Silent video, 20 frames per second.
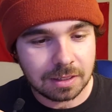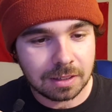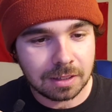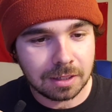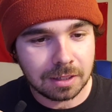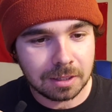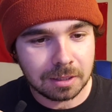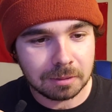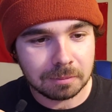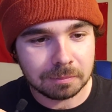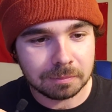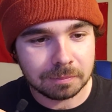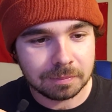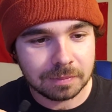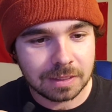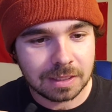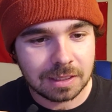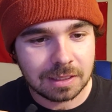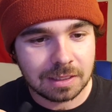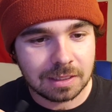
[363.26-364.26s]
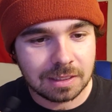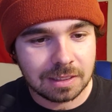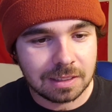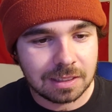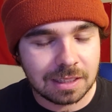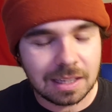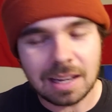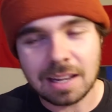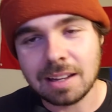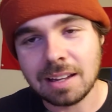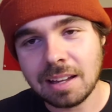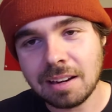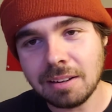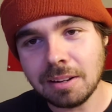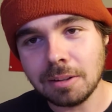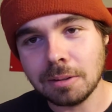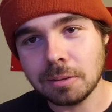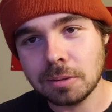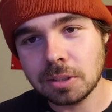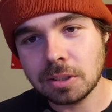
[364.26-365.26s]
Um, yeah, I don't
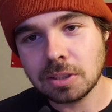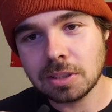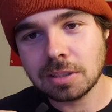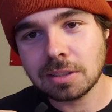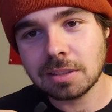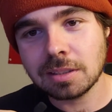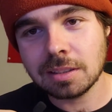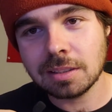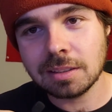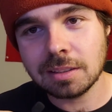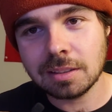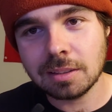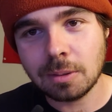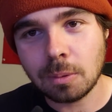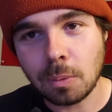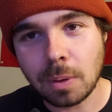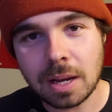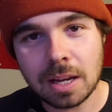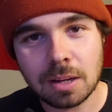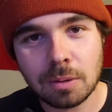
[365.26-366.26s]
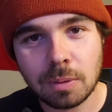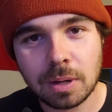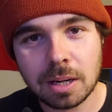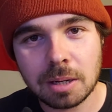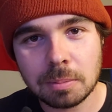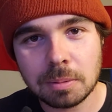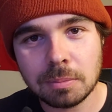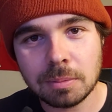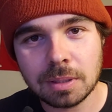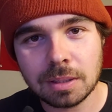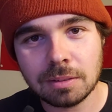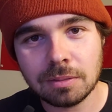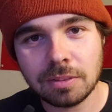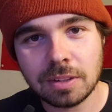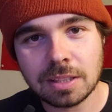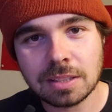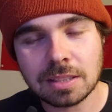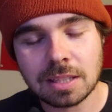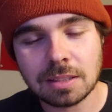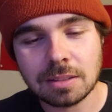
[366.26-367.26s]
know. Just uh, why why are people getting
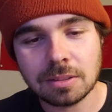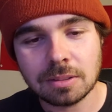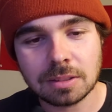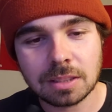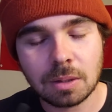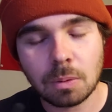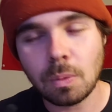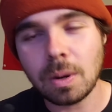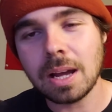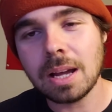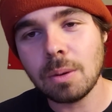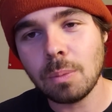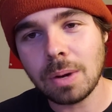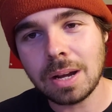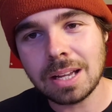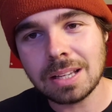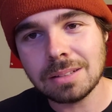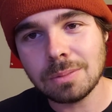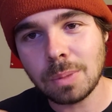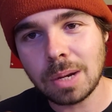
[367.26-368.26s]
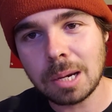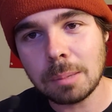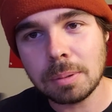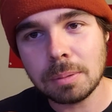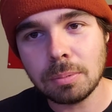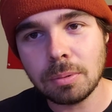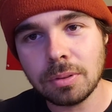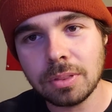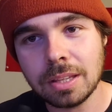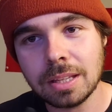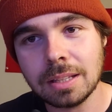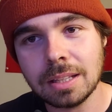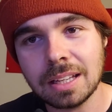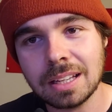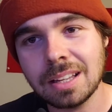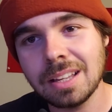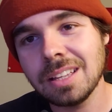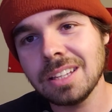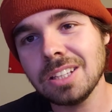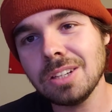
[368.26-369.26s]
face tattoos? Like why why why do people think
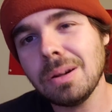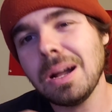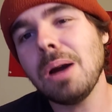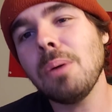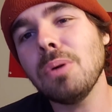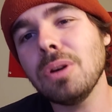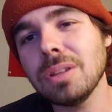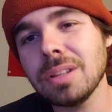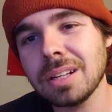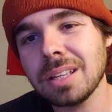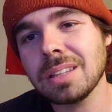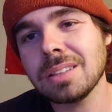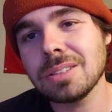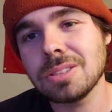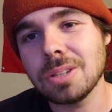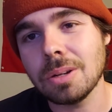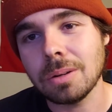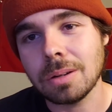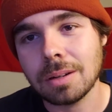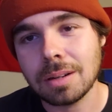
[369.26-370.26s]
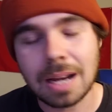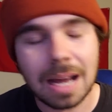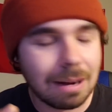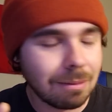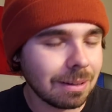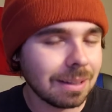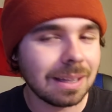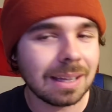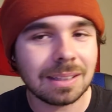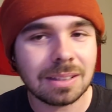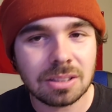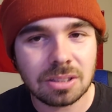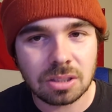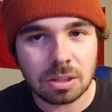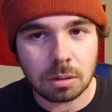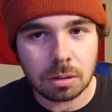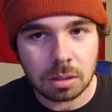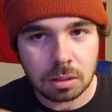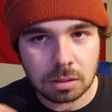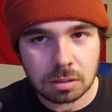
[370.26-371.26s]
like you know I want to look like the Joker? I really like the
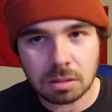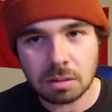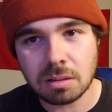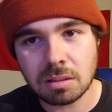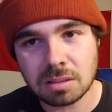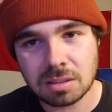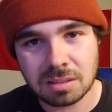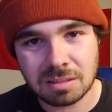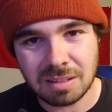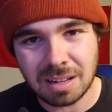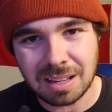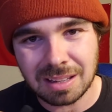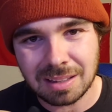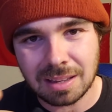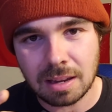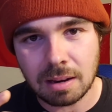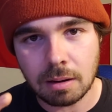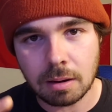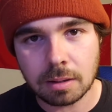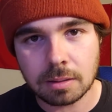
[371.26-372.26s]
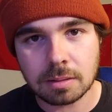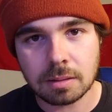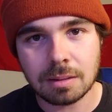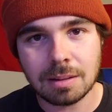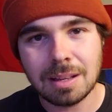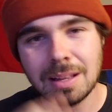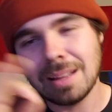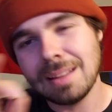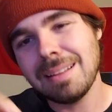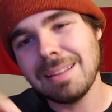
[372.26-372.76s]
Joker. Joker's a great character.